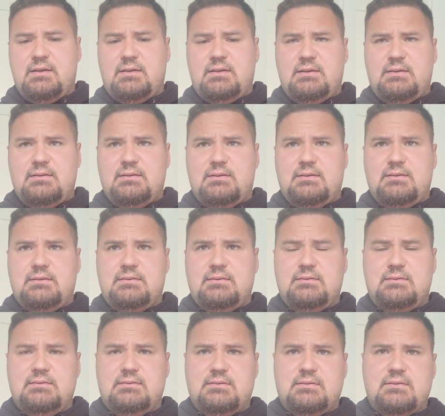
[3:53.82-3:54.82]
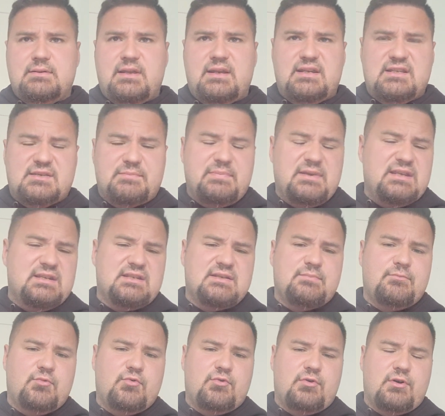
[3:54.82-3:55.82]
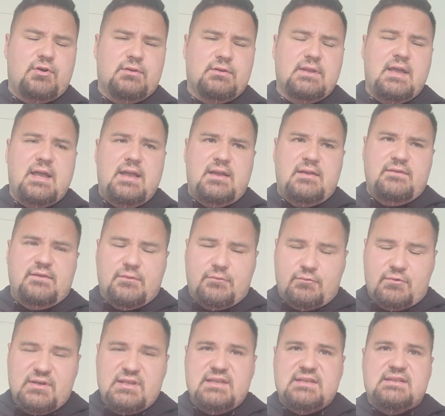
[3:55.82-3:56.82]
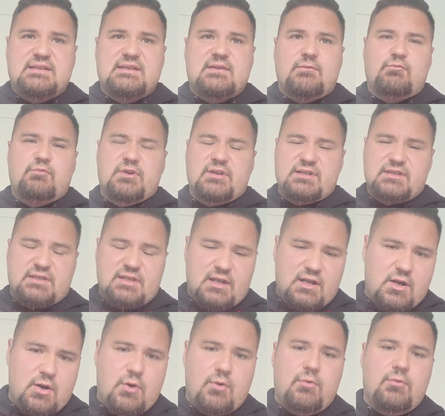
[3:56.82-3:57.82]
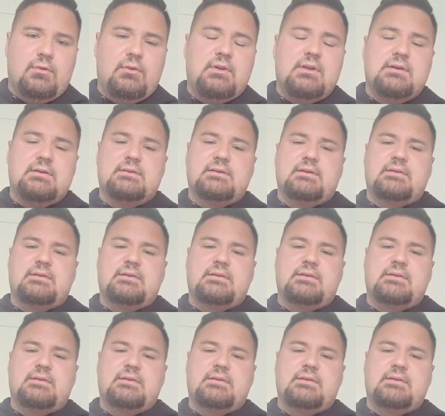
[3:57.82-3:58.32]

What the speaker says: And it's based more on the reason, what is the goal.